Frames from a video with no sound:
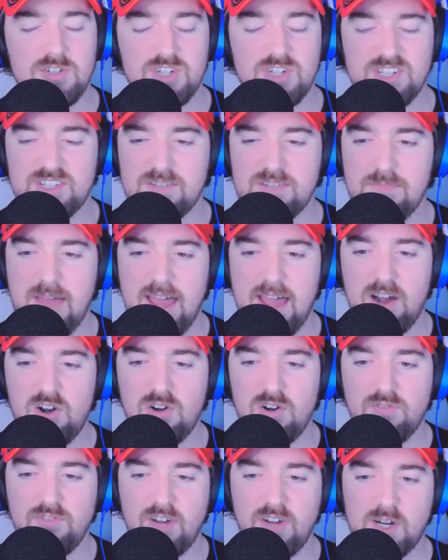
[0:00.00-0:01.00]
Just a
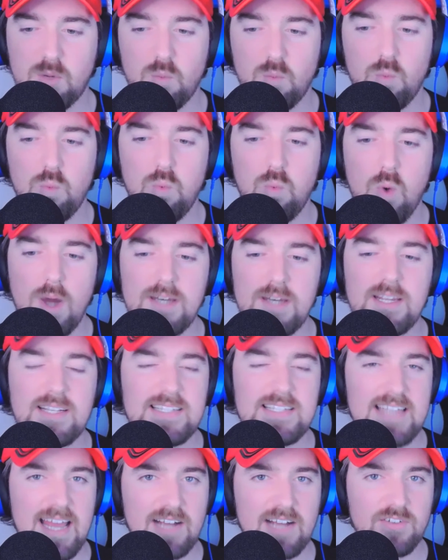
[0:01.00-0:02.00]
matter of like what
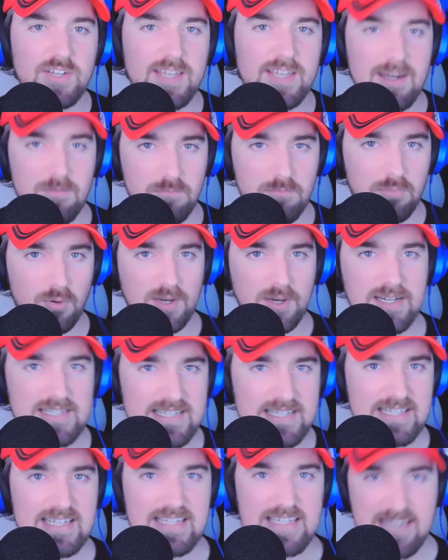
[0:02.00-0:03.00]
exactly can it bring
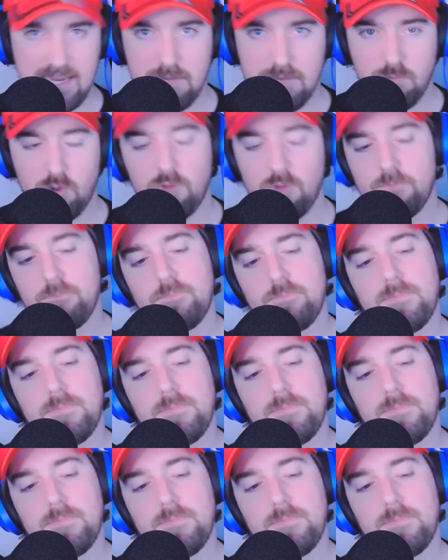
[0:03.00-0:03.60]
to the table.